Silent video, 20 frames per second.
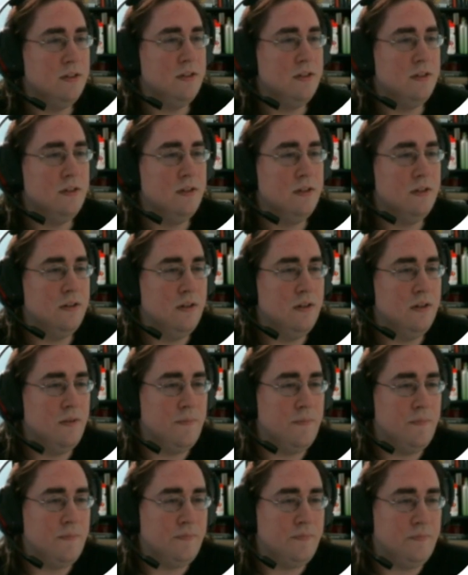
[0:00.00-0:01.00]

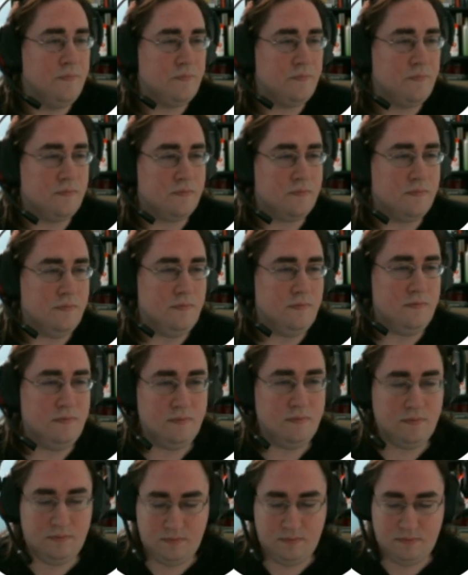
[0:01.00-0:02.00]

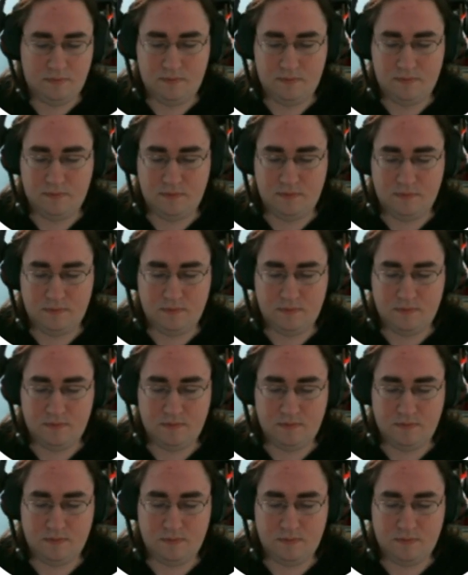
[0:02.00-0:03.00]

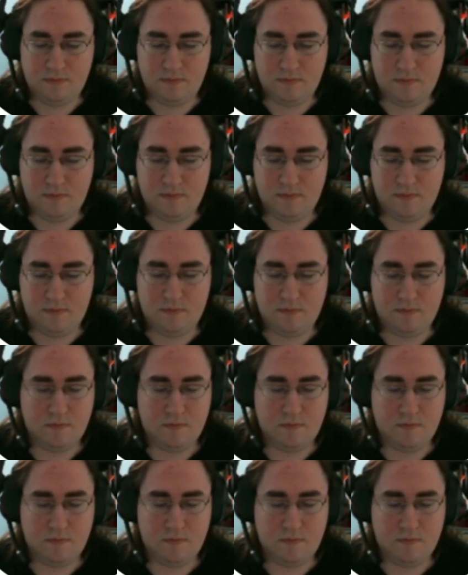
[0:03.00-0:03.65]
[no speech]